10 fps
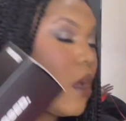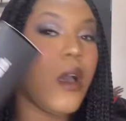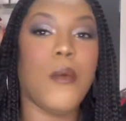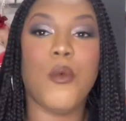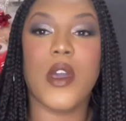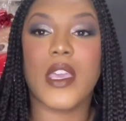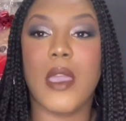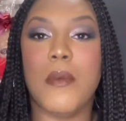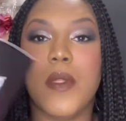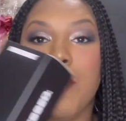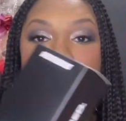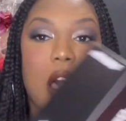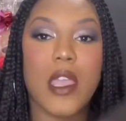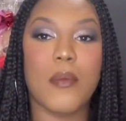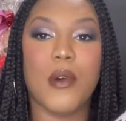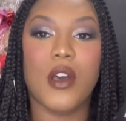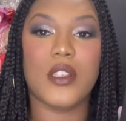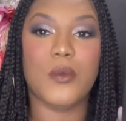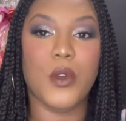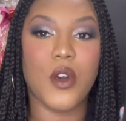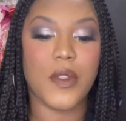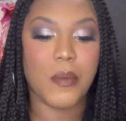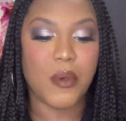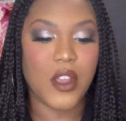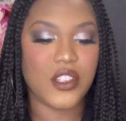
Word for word: um, what came in the party box we got the brush